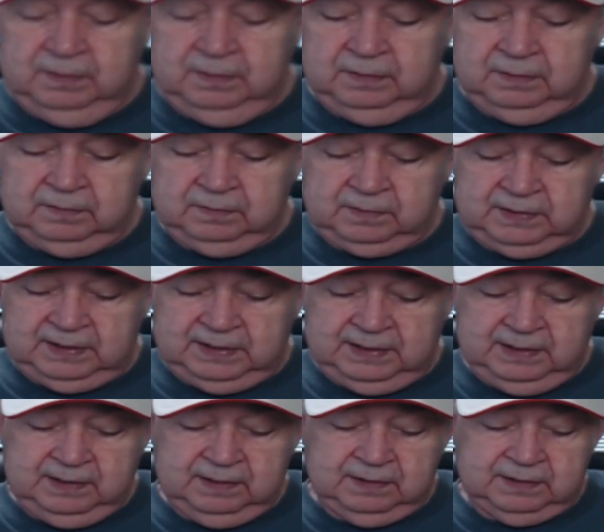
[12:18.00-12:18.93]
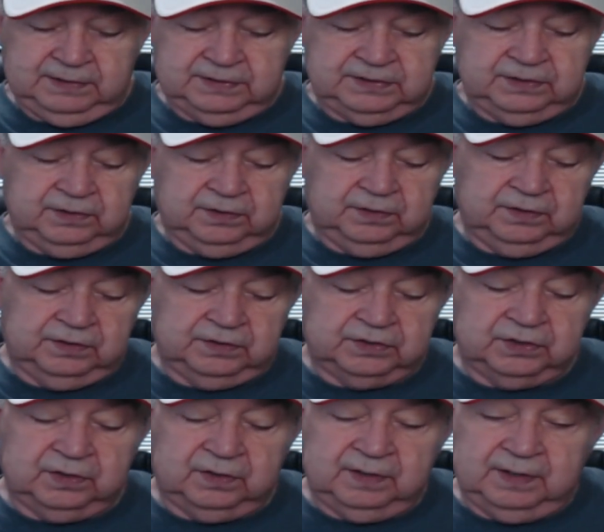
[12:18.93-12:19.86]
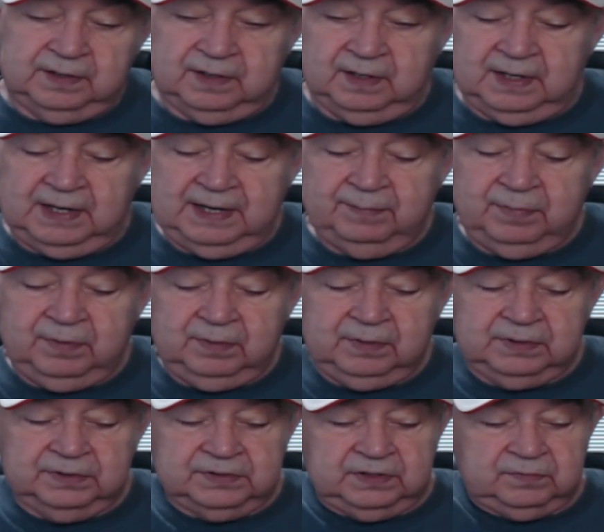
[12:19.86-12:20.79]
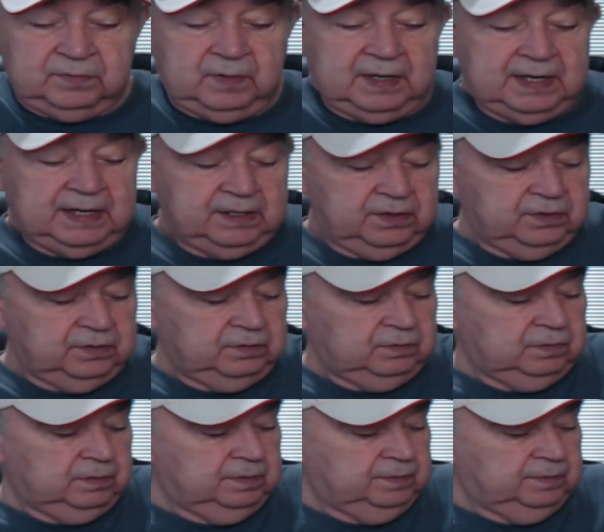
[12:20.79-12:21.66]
Okay, let's show you the label, because that's what I do.